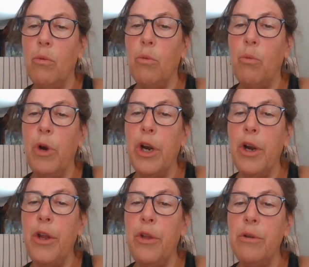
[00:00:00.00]

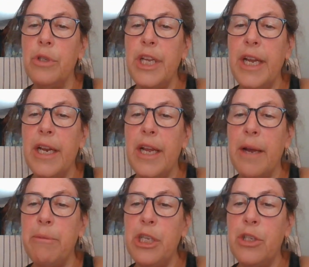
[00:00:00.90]
we're using an
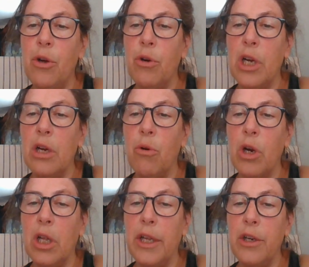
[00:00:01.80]
empty soda
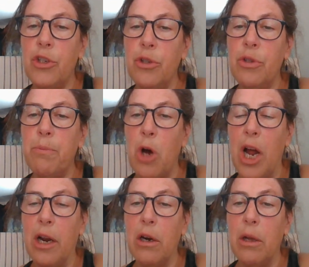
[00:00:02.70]
or clear juice
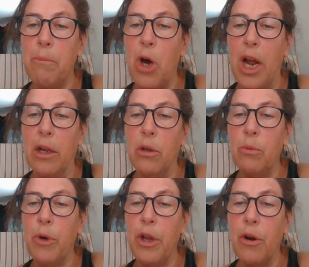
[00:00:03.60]
bottle
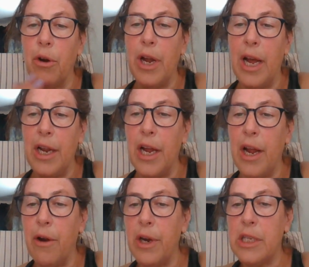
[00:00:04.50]
where I
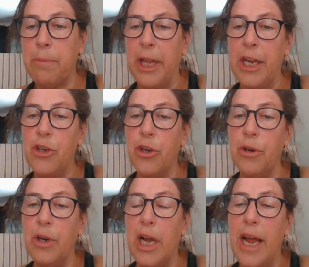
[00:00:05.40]
already explained,
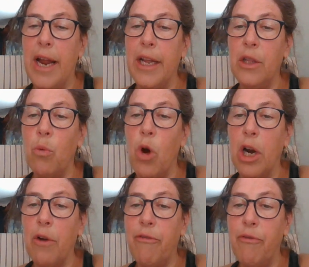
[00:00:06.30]
you're adding the
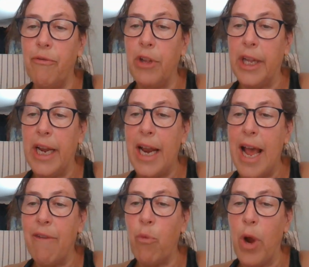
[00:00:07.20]
water, filling it
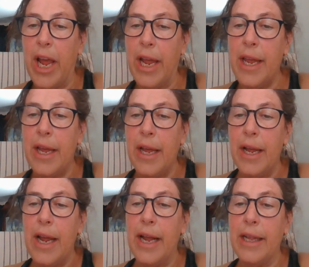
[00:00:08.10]
halfway,
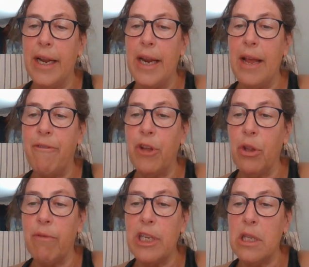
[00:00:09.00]
and then fill
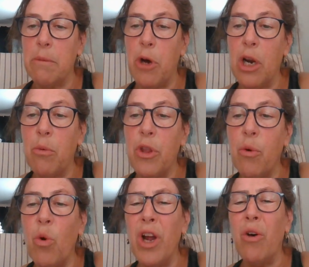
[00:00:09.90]
the rest of the bottle with
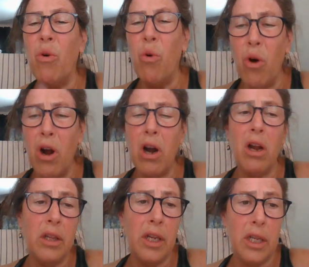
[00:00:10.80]
oil or
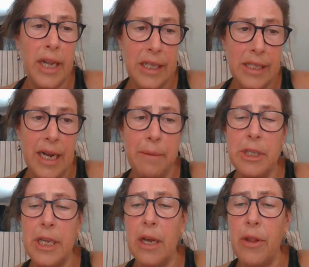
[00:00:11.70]
a little at a time,
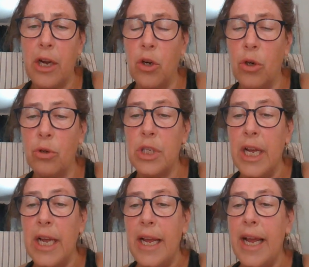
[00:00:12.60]
see how that goes.
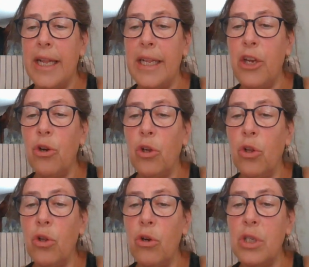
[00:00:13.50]
And then you're
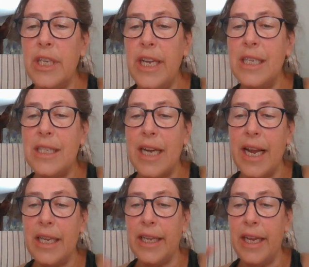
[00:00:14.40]
closing
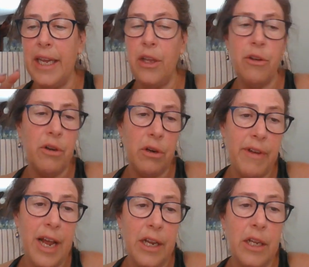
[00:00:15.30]
tightly. You could have
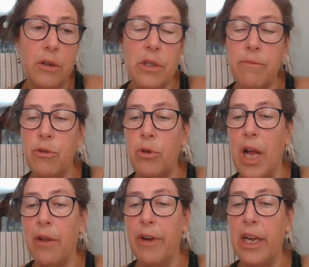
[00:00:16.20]
added some food
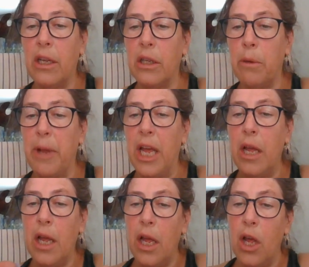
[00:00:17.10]
coloring, a little bit.
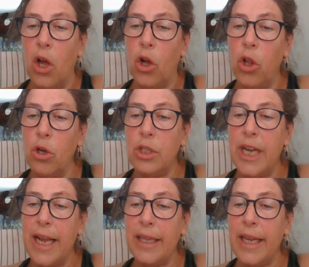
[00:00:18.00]
Close
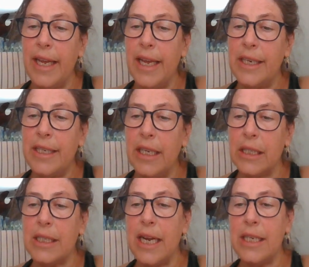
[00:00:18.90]
tightly and
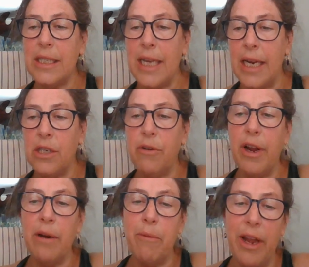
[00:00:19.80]
tilt side to side to
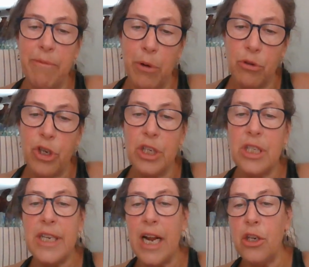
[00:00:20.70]
create a wave motion.
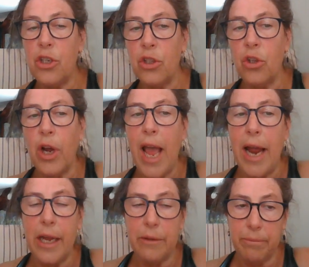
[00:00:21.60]
Start to look
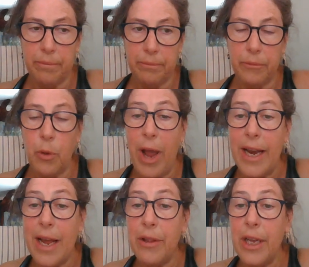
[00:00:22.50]
at it.
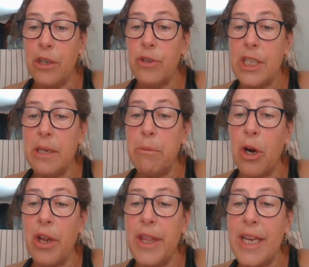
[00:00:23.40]
Okay, now the interesting part of